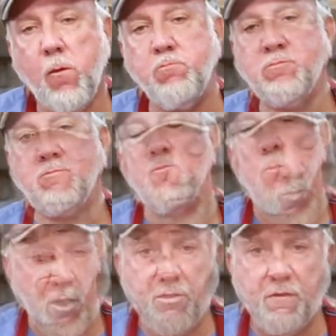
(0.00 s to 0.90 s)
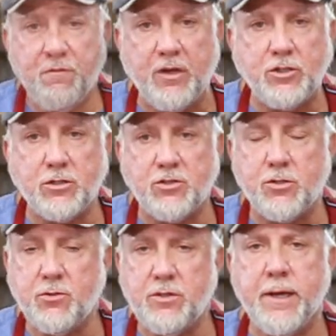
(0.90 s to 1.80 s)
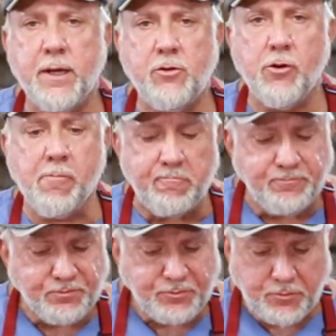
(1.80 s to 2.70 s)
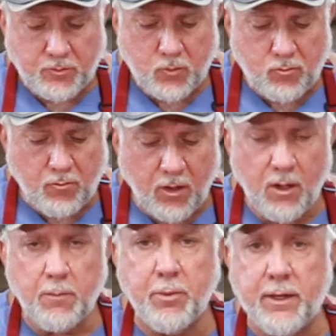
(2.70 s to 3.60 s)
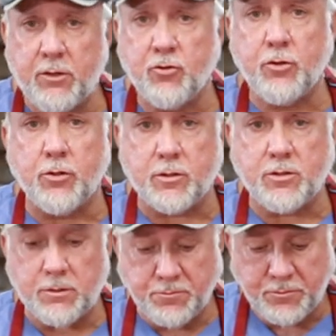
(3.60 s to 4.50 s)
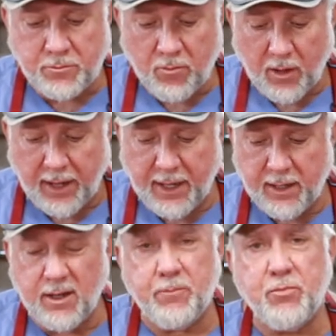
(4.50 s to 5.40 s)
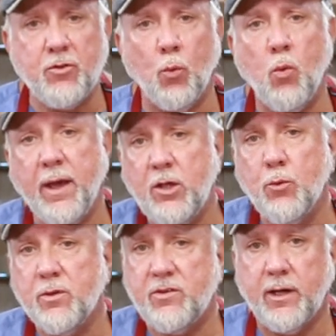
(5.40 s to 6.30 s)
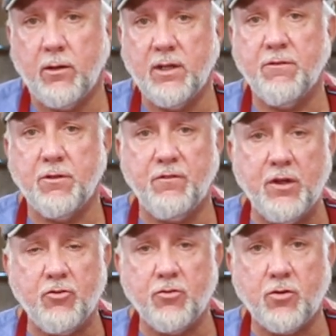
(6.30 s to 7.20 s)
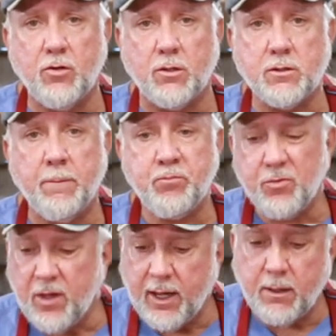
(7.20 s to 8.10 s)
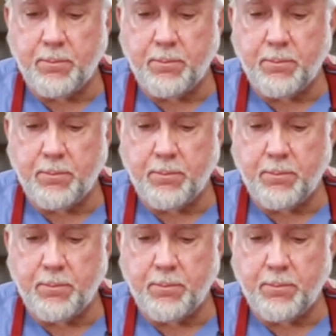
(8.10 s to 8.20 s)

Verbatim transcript: Mm. The fish is so tender but it's cooked. And the way you would tell if the fish is cooked, take